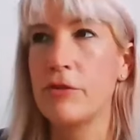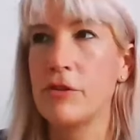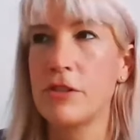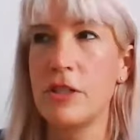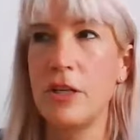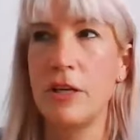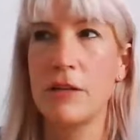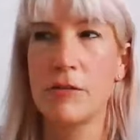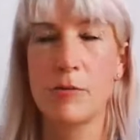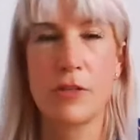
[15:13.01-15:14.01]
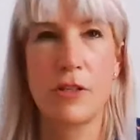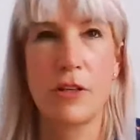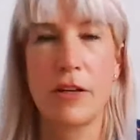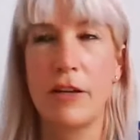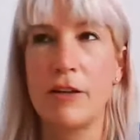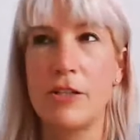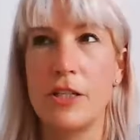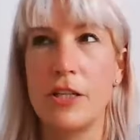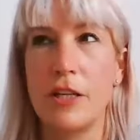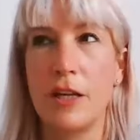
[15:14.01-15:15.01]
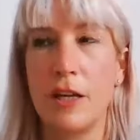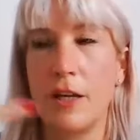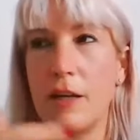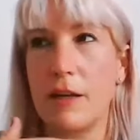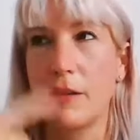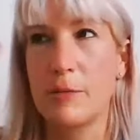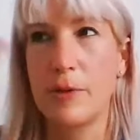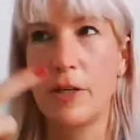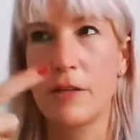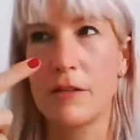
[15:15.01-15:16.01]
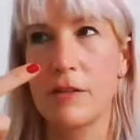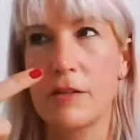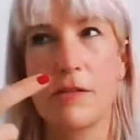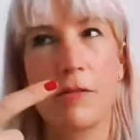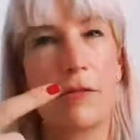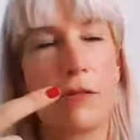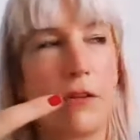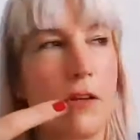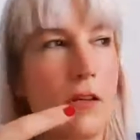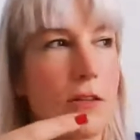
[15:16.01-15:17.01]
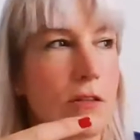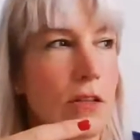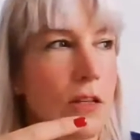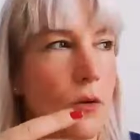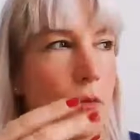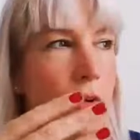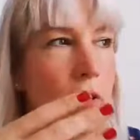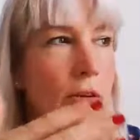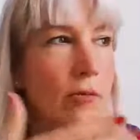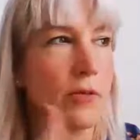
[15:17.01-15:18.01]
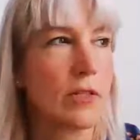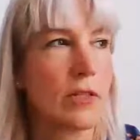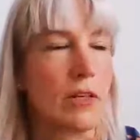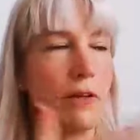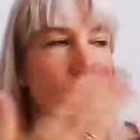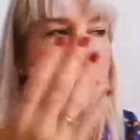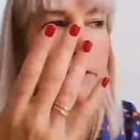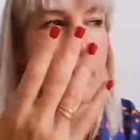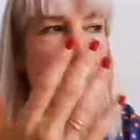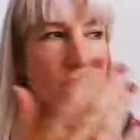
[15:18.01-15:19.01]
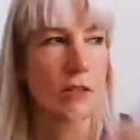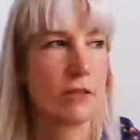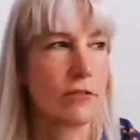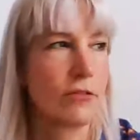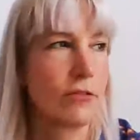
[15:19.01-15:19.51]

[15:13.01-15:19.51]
If you're seeing some stuck energy, it's because it's like 100% a reflection of